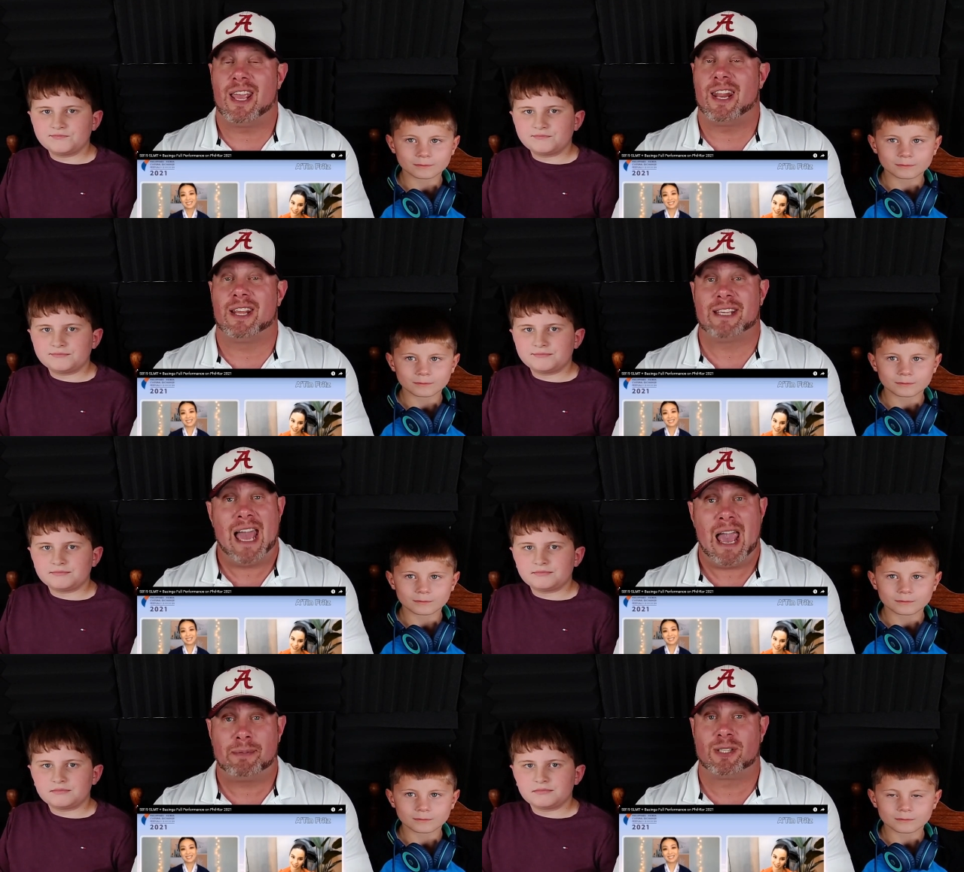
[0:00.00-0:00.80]
Speaker 1: It is
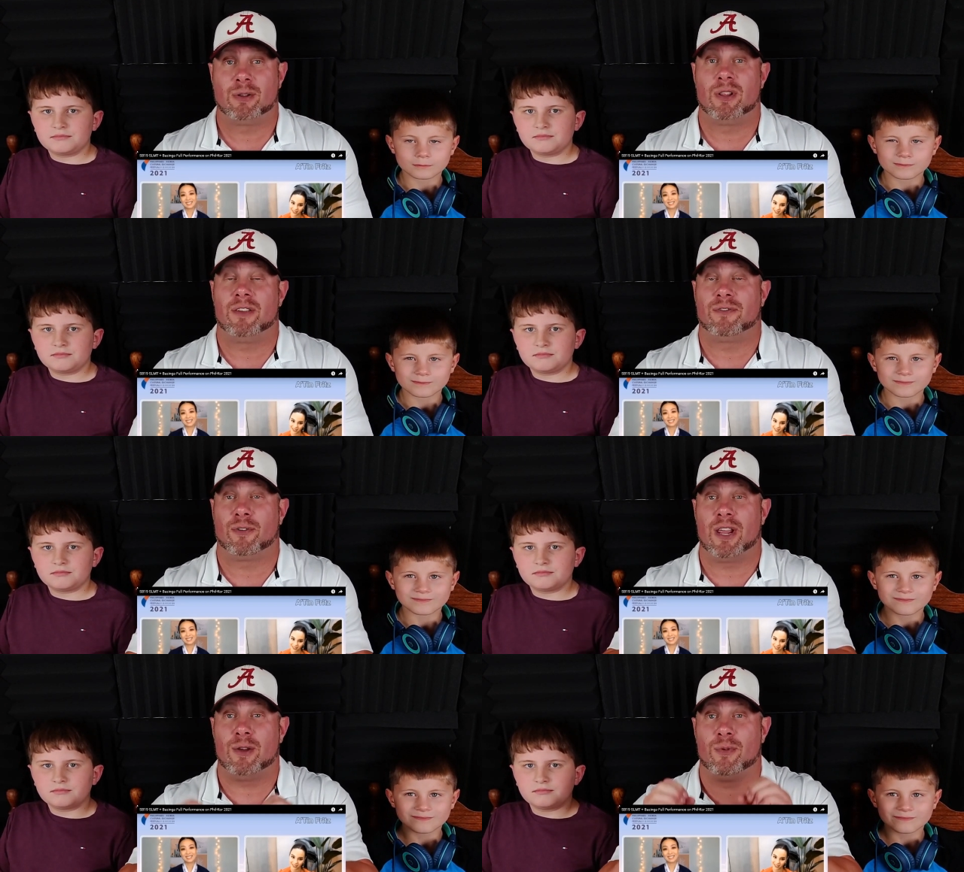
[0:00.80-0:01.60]
absolutely
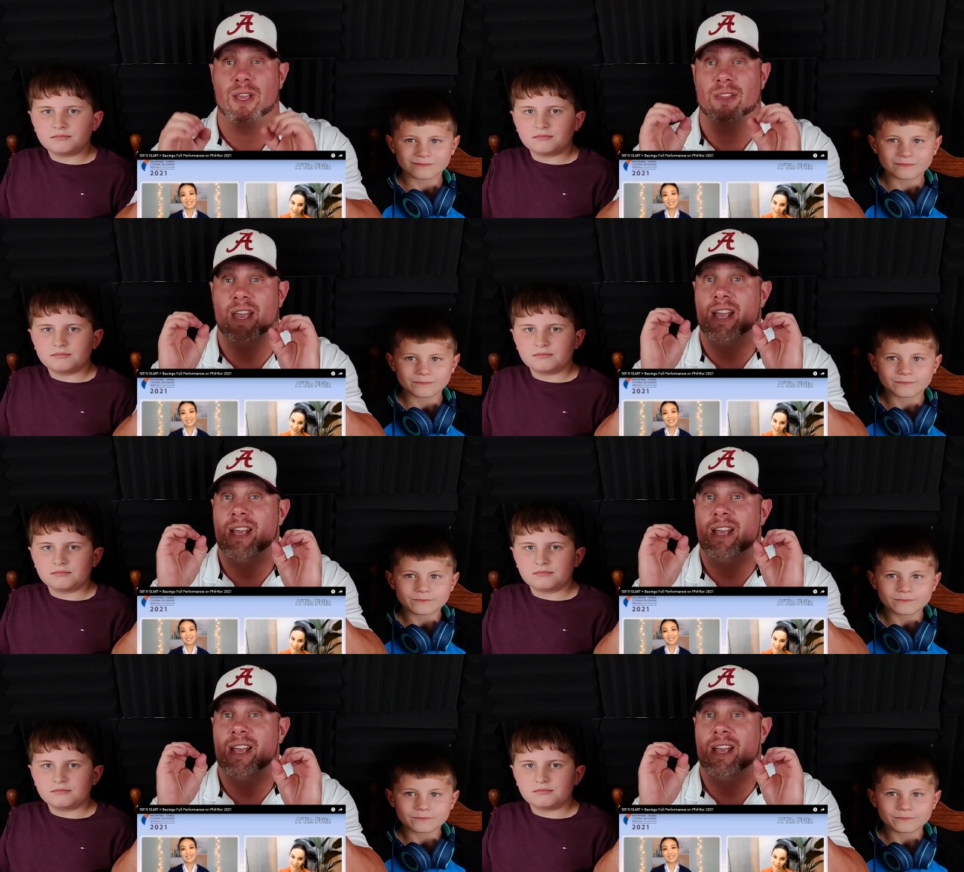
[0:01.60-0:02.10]
free with